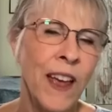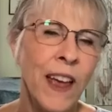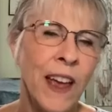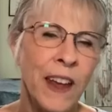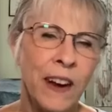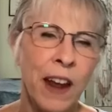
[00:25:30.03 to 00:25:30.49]

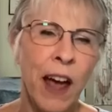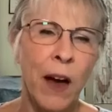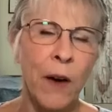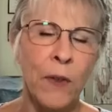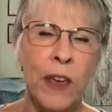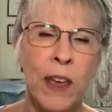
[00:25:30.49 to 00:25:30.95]
and
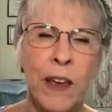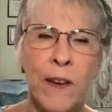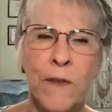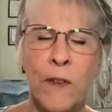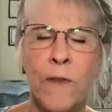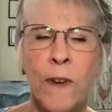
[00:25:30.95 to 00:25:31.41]
how they
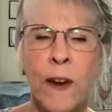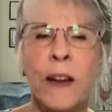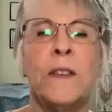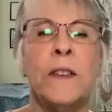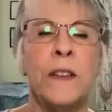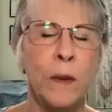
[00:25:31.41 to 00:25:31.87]
have
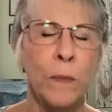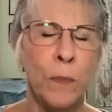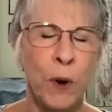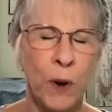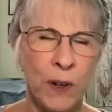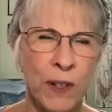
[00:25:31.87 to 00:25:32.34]
affected the
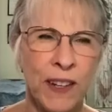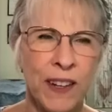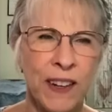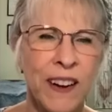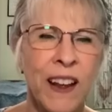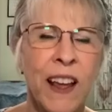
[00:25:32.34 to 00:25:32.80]

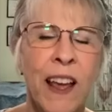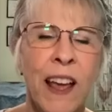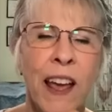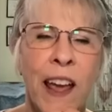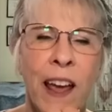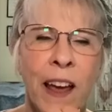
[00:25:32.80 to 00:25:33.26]
person.
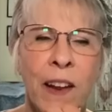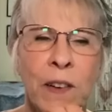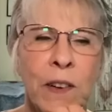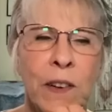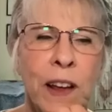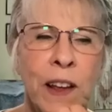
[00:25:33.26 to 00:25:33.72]

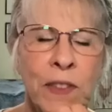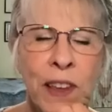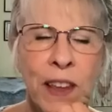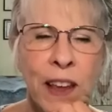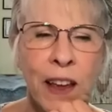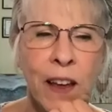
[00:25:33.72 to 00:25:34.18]
And at
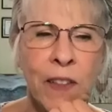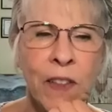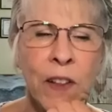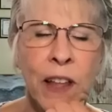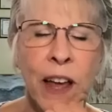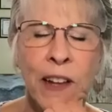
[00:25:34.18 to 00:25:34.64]

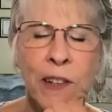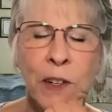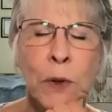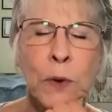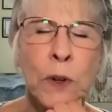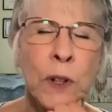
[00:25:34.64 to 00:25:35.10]
the last
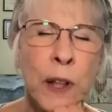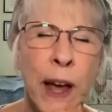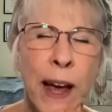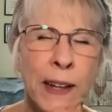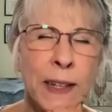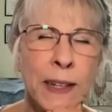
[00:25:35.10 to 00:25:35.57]
two
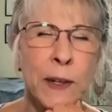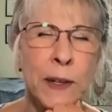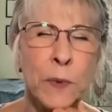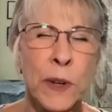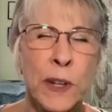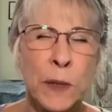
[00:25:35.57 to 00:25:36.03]

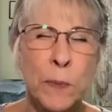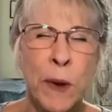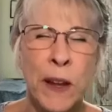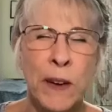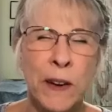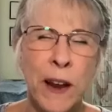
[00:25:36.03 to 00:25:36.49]
classes, we
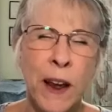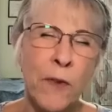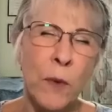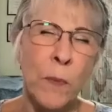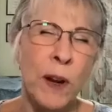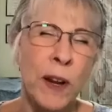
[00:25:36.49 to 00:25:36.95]
spend,
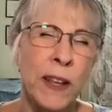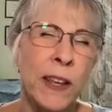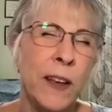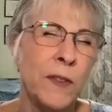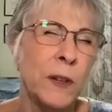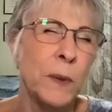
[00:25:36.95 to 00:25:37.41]
everybody
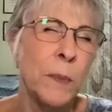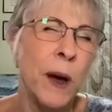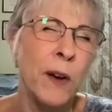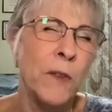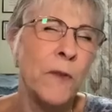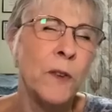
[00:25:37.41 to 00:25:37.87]
gives
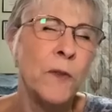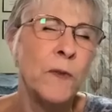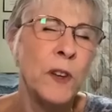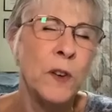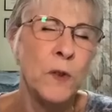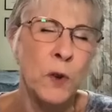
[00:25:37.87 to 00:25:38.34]
about a
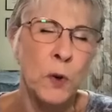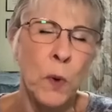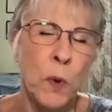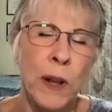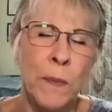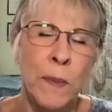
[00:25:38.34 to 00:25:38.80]
15 or
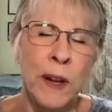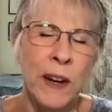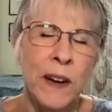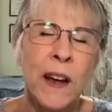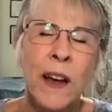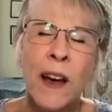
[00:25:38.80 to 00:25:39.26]
20
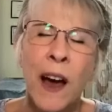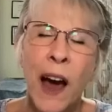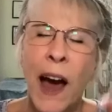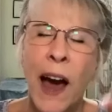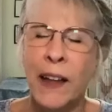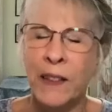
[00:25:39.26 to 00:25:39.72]
minute
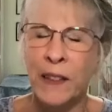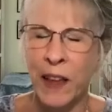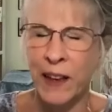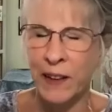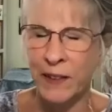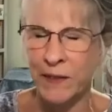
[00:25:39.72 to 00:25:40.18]

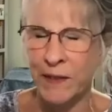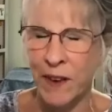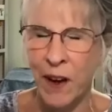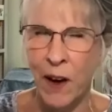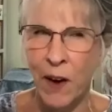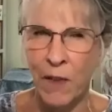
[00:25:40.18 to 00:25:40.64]
highlight
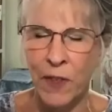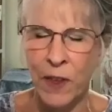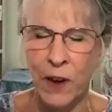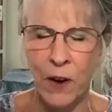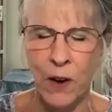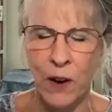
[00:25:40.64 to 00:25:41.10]
of
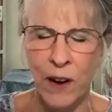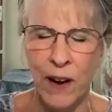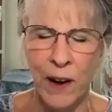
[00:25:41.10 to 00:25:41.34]
their